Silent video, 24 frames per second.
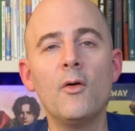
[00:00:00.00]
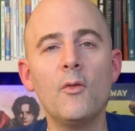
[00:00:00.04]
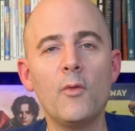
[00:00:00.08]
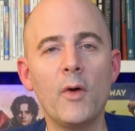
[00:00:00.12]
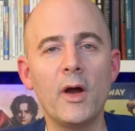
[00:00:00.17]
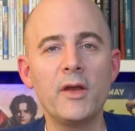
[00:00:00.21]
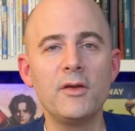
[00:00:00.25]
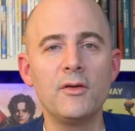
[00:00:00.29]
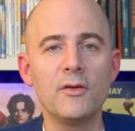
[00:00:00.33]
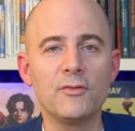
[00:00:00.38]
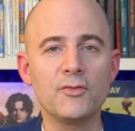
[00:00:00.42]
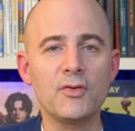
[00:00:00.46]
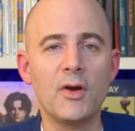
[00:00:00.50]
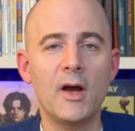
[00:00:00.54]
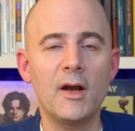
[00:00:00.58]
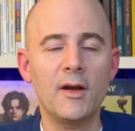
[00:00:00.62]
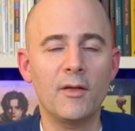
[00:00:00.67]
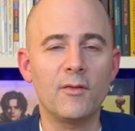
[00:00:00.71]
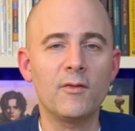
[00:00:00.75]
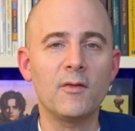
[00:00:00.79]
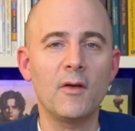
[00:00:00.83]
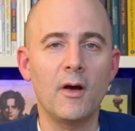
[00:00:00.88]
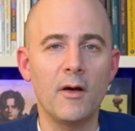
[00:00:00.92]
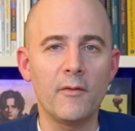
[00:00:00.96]
when you're trying
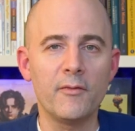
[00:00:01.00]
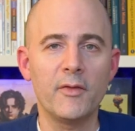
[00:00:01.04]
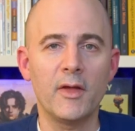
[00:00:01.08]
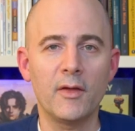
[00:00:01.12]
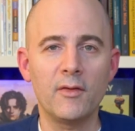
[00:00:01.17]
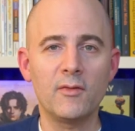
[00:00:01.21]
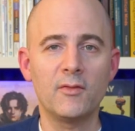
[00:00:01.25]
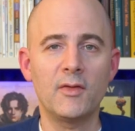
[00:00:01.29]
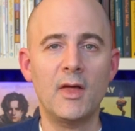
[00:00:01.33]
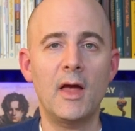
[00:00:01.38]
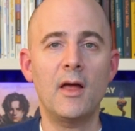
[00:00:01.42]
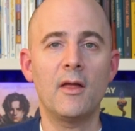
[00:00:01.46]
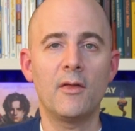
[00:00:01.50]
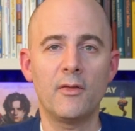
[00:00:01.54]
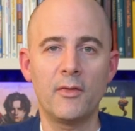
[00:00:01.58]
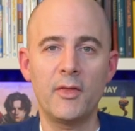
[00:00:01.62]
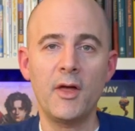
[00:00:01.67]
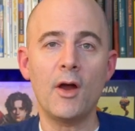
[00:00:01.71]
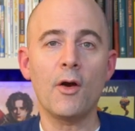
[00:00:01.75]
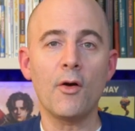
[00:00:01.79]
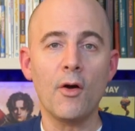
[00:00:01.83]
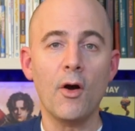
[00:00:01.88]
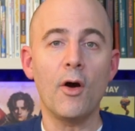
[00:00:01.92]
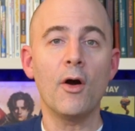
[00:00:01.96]
to solve this that
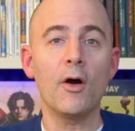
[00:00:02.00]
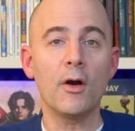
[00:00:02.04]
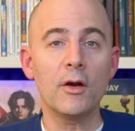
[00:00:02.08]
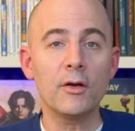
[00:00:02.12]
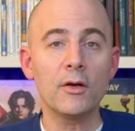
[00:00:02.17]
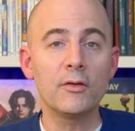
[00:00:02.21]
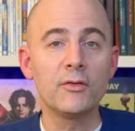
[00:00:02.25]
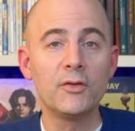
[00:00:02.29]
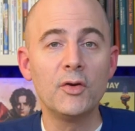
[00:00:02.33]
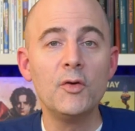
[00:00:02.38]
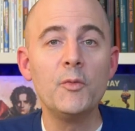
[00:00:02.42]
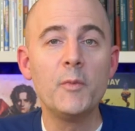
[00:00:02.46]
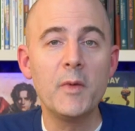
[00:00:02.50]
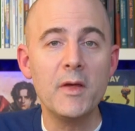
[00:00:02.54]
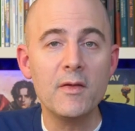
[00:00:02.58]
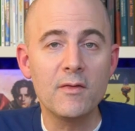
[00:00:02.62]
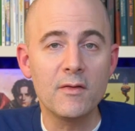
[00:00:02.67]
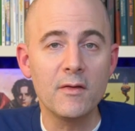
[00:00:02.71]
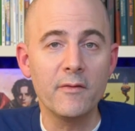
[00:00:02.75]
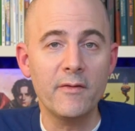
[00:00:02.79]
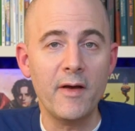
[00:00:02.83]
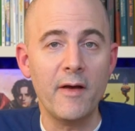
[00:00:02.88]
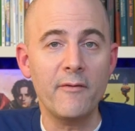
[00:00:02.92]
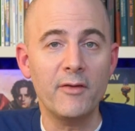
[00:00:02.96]
there are 2
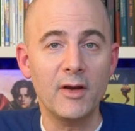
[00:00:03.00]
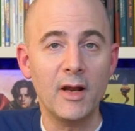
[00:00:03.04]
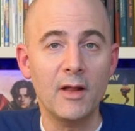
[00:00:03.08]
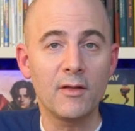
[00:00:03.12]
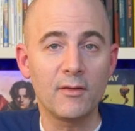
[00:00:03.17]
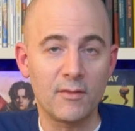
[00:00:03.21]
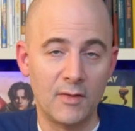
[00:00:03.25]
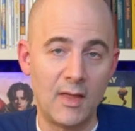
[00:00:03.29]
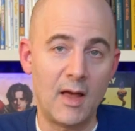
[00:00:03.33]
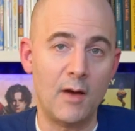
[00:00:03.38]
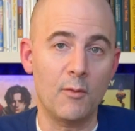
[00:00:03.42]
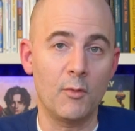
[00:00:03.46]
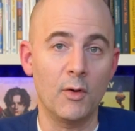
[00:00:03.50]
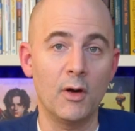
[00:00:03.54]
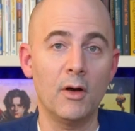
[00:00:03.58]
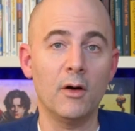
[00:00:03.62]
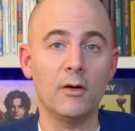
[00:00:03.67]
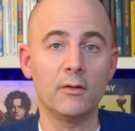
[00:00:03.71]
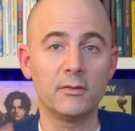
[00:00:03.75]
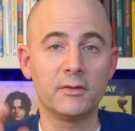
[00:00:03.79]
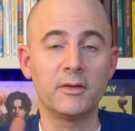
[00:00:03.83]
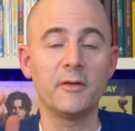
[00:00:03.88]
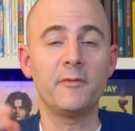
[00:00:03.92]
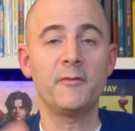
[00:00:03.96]
pieces of evidence that
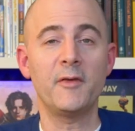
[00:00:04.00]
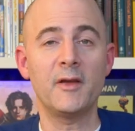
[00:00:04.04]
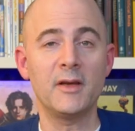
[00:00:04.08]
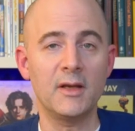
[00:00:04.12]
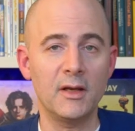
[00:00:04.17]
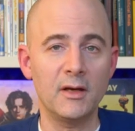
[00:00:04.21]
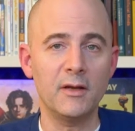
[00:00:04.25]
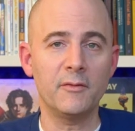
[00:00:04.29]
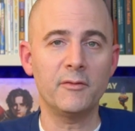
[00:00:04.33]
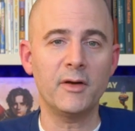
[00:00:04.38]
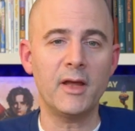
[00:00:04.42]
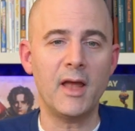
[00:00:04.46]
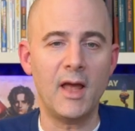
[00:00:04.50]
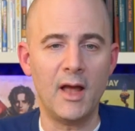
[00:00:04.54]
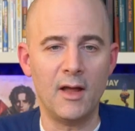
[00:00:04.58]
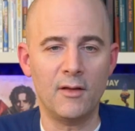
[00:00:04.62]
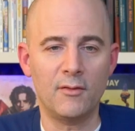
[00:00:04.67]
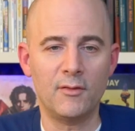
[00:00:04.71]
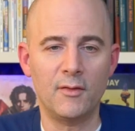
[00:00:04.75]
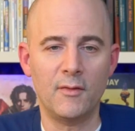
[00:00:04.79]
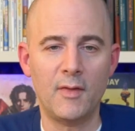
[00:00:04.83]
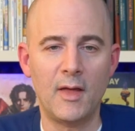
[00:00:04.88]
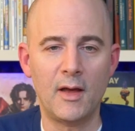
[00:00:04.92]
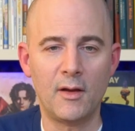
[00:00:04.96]
will definitively
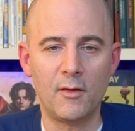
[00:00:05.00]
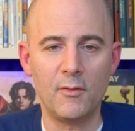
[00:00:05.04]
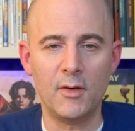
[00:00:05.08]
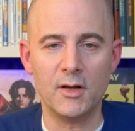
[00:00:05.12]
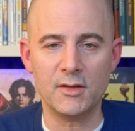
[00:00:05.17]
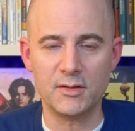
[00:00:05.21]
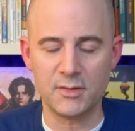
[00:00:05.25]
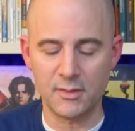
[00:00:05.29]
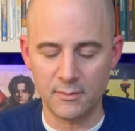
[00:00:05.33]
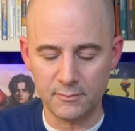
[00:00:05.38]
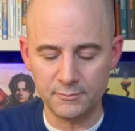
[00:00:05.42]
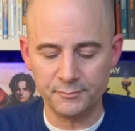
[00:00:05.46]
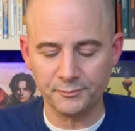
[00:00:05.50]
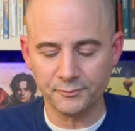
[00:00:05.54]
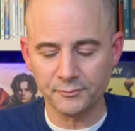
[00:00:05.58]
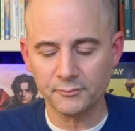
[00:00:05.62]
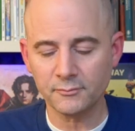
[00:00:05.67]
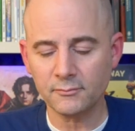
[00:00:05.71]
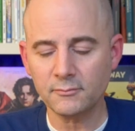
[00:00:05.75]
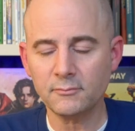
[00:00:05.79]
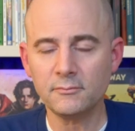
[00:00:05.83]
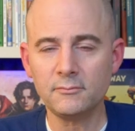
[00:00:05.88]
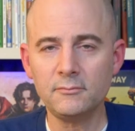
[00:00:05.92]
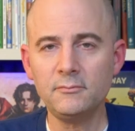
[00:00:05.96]
answer that question.
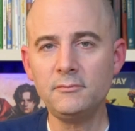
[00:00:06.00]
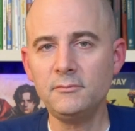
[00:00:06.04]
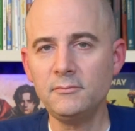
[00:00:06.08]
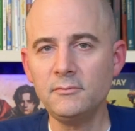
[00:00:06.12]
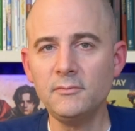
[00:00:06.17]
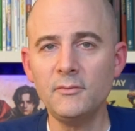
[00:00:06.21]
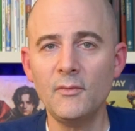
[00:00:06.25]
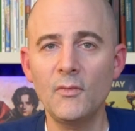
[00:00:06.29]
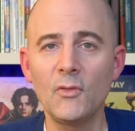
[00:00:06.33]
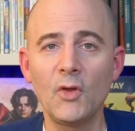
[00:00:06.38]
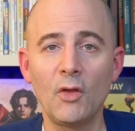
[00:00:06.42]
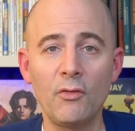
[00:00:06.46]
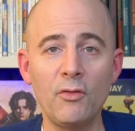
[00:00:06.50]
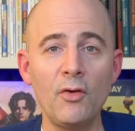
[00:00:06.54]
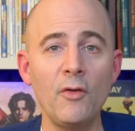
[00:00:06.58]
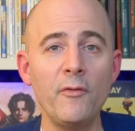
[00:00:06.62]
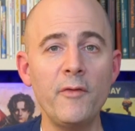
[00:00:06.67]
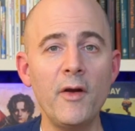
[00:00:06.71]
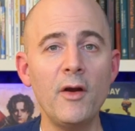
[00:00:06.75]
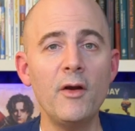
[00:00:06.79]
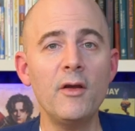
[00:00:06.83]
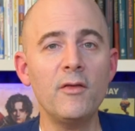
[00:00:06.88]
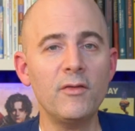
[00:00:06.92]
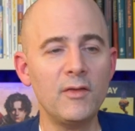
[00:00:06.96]
So
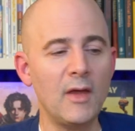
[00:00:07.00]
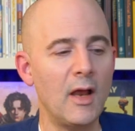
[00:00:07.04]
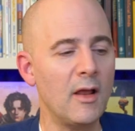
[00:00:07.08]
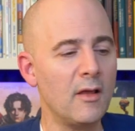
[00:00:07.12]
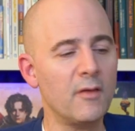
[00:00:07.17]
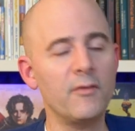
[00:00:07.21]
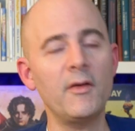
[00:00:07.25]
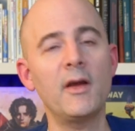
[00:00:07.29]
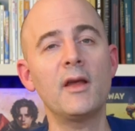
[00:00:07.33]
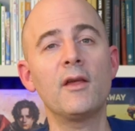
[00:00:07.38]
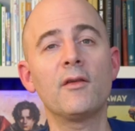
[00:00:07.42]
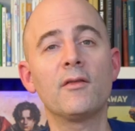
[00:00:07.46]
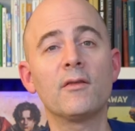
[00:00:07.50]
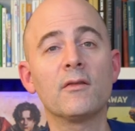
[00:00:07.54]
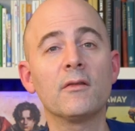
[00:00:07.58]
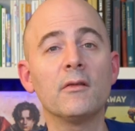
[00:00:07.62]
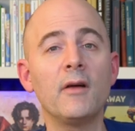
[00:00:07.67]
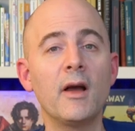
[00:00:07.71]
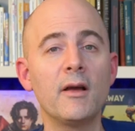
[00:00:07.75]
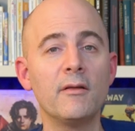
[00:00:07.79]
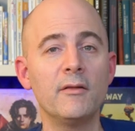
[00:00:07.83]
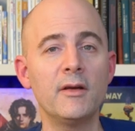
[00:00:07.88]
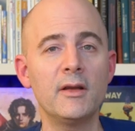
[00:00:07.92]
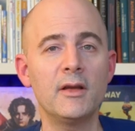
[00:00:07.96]
very satisfying,
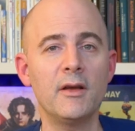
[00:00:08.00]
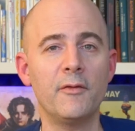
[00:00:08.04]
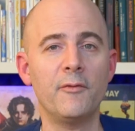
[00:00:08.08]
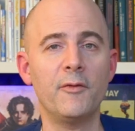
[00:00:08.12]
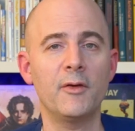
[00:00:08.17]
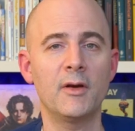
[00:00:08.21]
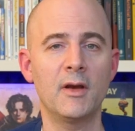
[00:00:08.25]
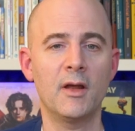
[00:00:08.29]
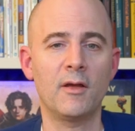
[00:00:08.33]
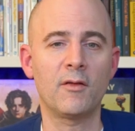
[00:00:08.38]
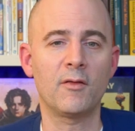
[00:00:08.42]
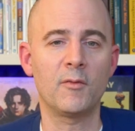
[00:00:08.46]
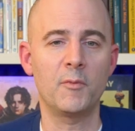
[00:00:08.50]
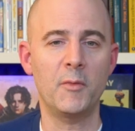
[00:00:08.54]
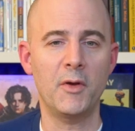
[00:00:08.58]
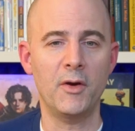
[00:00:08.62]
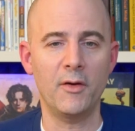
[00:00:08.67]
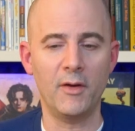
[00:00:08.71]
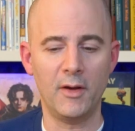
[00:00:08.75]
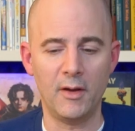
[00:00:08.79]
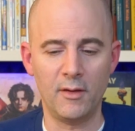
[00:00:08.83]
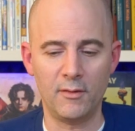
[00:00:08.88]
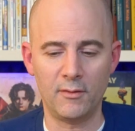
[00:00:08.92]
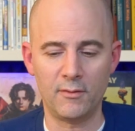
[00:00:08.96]
slightly different
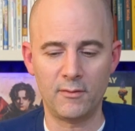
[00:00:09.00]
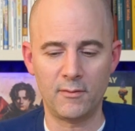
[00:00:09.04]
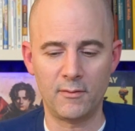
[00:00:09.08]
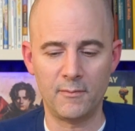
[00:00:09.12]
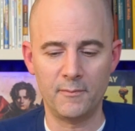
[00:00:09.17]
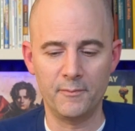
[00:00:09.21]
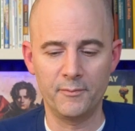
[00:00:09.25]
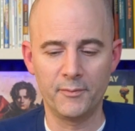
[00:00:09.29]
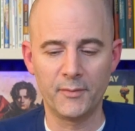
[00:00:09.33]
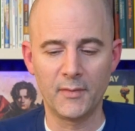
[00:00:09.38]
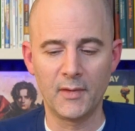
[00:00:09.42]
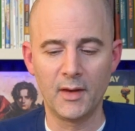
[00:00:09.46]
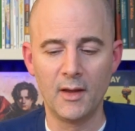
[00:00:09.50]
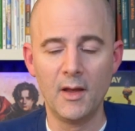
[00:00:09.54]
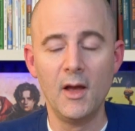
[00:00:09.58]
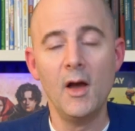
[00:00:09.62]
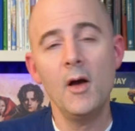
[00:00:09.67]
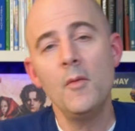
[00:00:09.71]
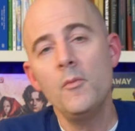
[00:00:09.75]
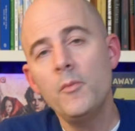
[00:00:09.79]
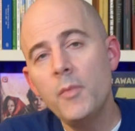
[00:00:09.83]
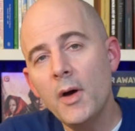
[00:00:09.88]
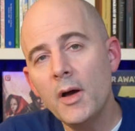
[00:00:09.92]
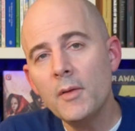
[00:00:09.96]
experience.
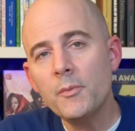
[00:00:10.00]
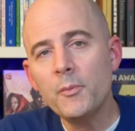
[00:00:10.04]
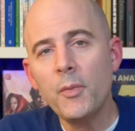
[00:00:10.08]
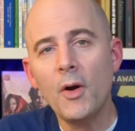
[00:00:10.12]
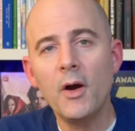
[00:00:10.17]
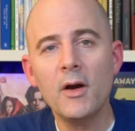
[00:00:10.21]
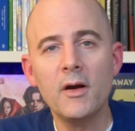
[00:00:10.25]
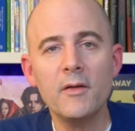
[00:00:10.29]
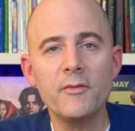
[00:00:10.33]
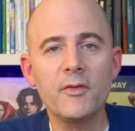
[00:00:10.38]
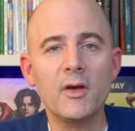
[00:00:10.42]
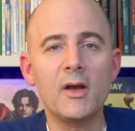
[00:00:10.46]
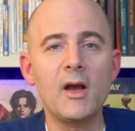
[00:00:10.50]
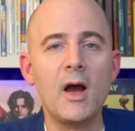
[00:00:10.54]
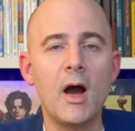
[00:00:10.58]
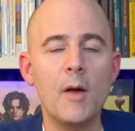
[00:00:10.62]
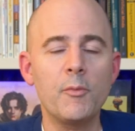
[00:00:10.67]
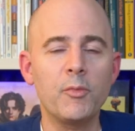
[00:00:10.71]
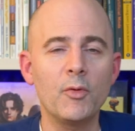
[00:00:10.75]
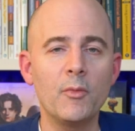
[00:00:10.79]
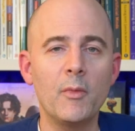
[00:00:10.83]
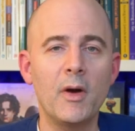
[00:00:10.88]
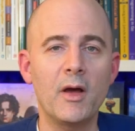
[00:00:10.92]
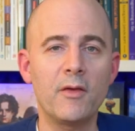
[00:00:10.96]
But part of the
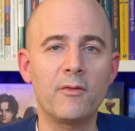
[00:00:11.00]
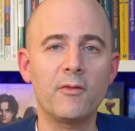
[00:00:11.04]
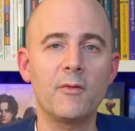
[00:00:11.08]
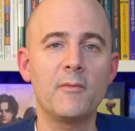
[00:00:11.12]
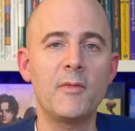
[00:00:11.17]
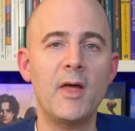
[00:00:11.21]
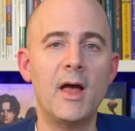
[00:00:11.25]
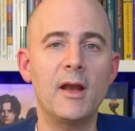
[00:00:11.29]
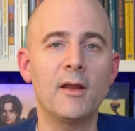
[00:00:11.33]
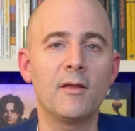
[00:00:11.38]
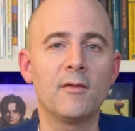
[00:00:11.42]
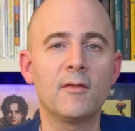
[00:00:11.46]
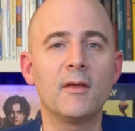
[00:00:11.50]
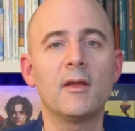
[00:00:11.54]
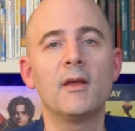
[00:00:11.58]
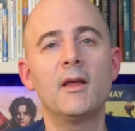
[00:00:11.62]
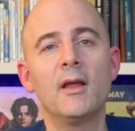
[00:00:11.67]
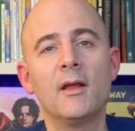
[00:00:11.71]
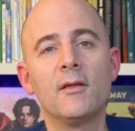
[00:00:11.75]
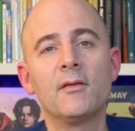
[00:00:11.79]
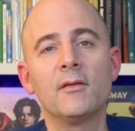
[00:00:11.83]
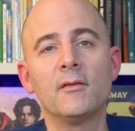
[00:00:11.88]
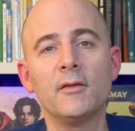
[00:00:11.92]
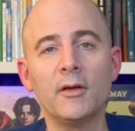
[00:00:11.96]
compromise from that is that
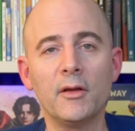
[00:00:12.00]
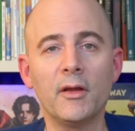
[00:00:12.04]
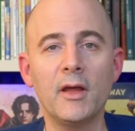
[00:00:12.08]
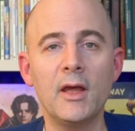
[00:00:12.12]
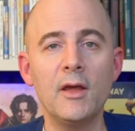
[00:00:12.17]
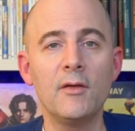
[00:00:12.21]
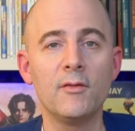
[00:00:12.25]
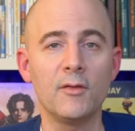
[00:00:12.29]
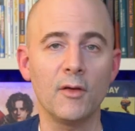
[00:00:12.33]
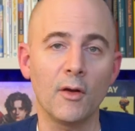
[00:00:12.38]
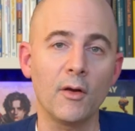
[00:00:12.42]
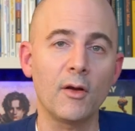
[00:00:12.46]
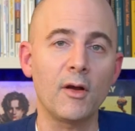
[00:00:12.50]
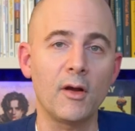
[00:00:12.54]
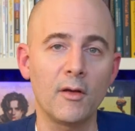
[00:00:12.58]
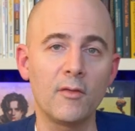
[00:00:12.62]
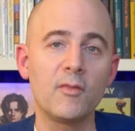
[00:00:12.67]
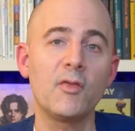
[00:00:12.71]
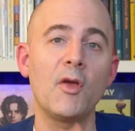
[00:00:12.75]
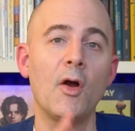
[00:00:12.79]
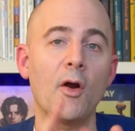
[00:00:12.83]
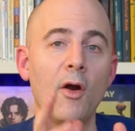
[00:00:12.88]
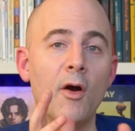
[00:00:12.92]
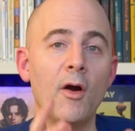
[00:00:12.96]
it's a little easier
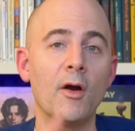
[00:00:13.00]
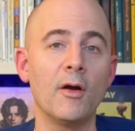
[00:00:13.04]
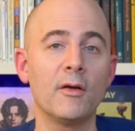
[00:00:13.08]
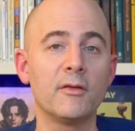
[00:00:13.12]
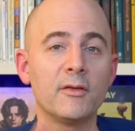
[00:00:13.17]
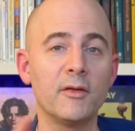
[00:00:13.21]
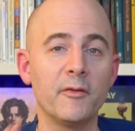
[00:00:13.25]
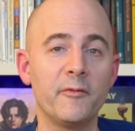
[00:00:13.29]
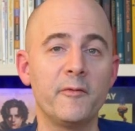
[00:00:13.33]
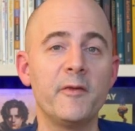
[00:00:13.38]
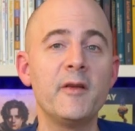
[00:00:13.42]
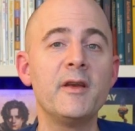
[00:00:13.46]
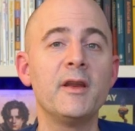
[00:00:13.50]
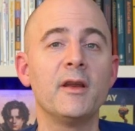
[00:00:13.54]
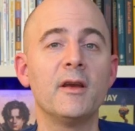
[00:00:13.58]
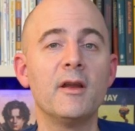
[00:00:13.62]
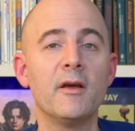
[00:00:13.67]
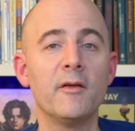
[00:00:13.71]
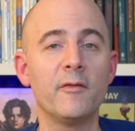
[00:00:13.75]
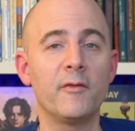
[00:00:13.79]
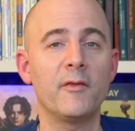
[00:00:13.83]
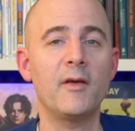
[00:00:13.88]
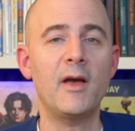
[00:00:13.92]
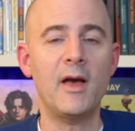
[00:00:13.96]
because there are
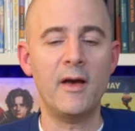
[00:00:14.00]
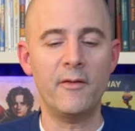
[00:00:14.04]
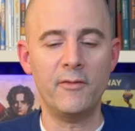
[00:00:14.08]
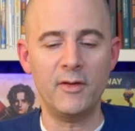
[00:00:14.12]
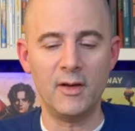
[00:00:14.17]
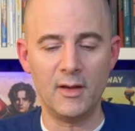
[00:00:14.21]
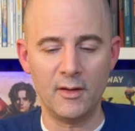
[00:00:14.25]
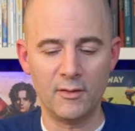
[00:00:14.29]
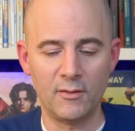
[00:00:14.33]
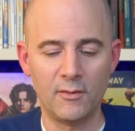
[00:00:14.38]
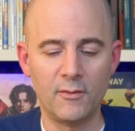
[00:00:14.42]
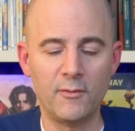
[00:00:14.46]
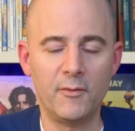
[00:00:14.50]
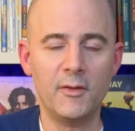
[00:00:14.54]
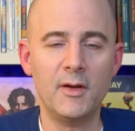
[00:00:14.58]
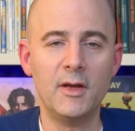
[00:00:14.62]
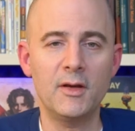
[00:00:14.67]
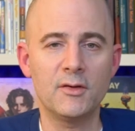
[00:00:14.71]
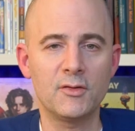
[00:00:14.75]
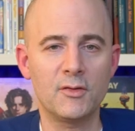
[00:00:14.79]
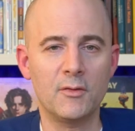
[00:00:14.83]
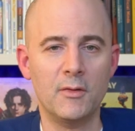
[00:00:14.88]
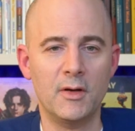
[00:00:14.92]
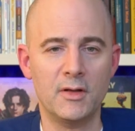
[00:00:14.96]
definitive evidence for
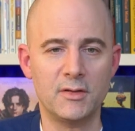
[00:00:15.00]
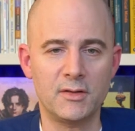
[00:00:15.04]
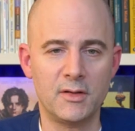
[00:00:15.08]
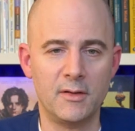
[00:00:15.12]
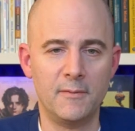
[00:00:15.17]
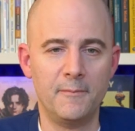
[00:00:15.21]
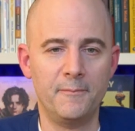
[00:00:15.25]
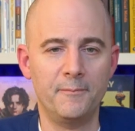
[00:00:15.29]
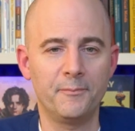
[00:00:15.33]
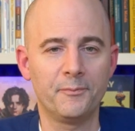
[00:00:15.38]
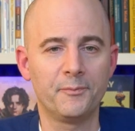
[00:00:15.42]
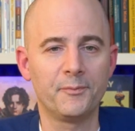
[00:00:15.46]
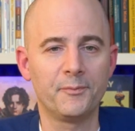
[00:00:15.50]
each question.